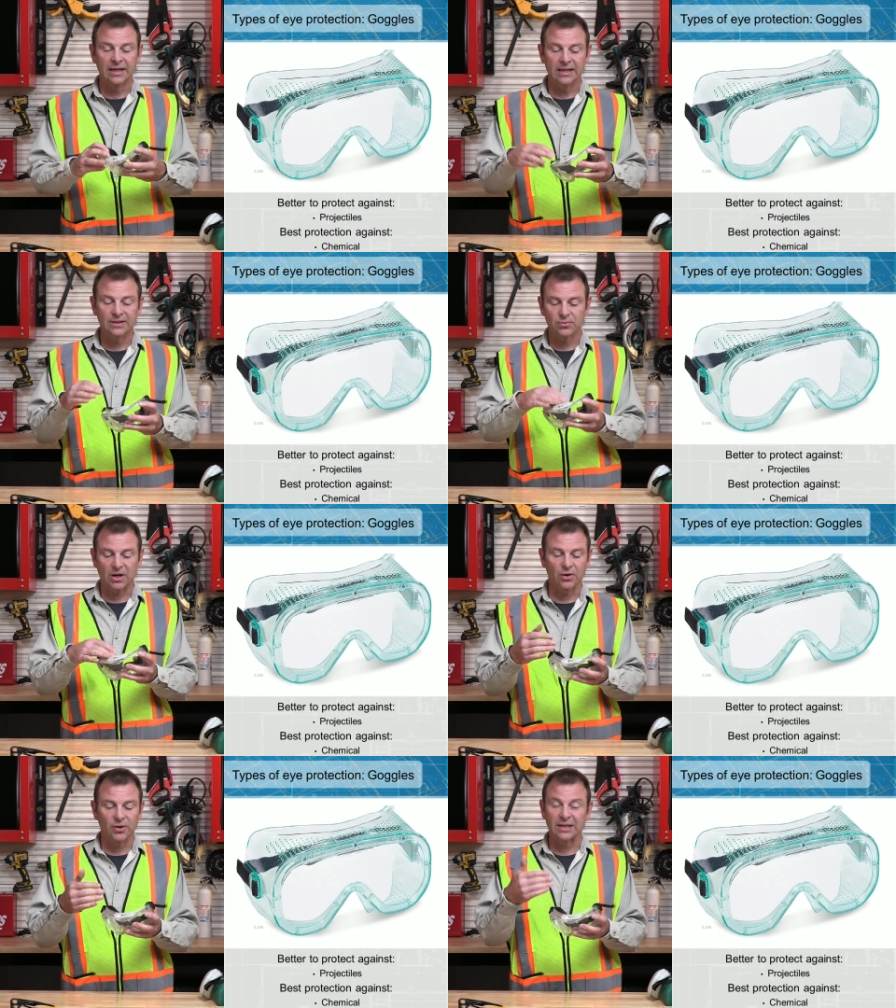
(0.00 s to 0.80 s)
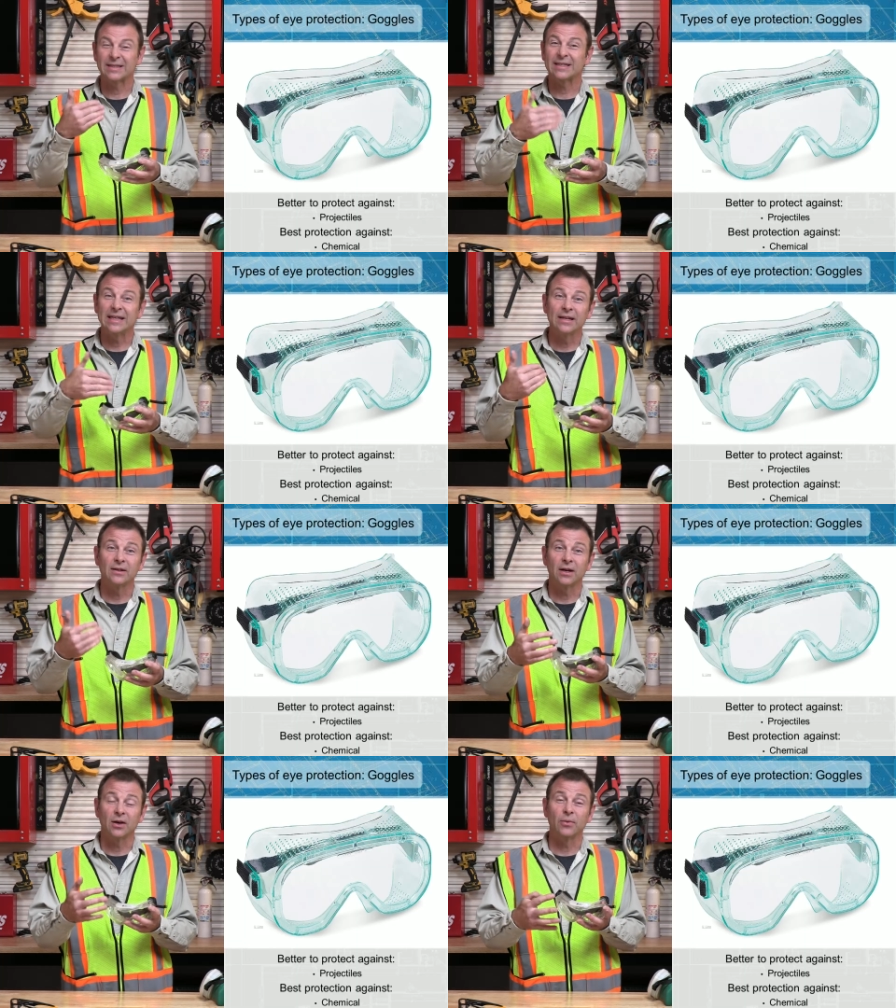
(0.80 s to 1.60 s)
These are going to
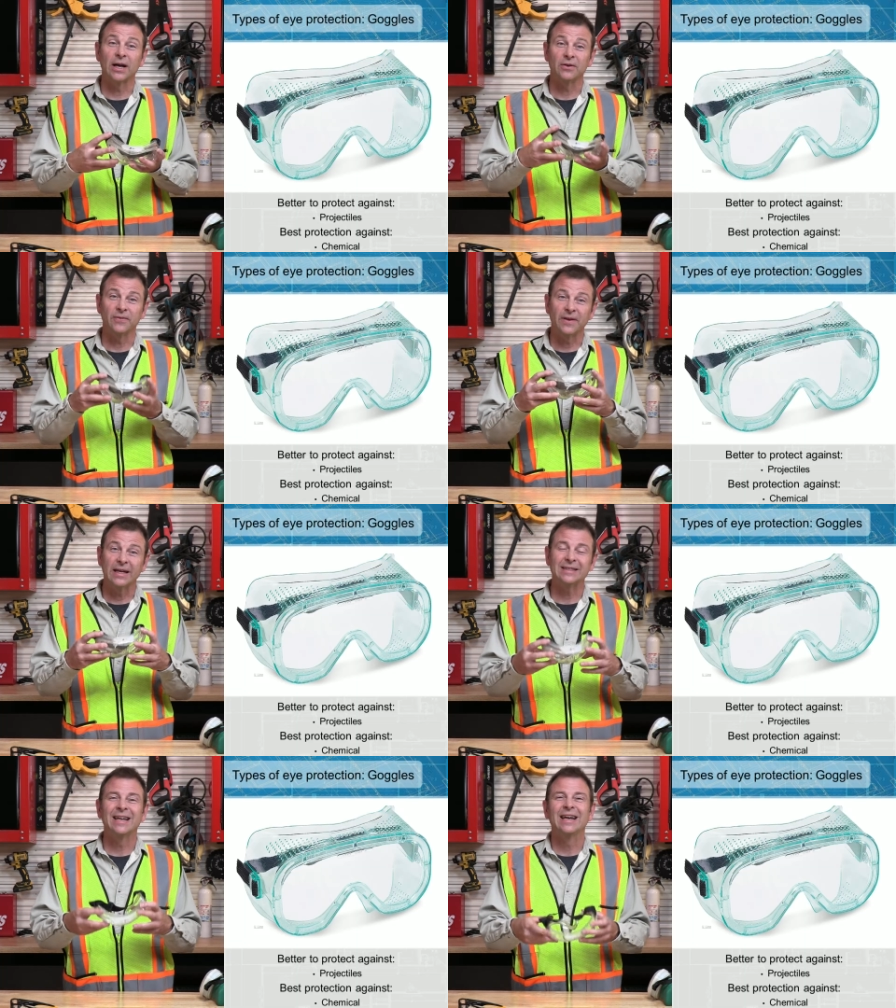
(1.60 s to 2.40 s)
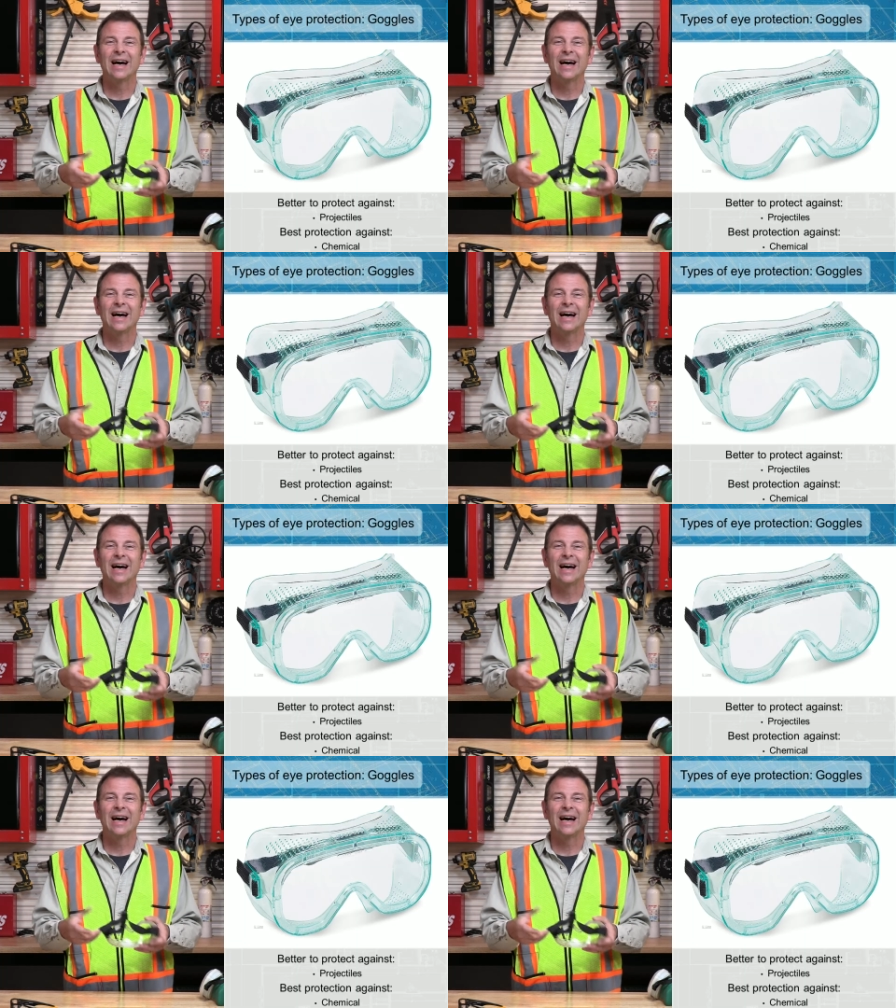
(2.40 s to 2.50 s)
seal around your face.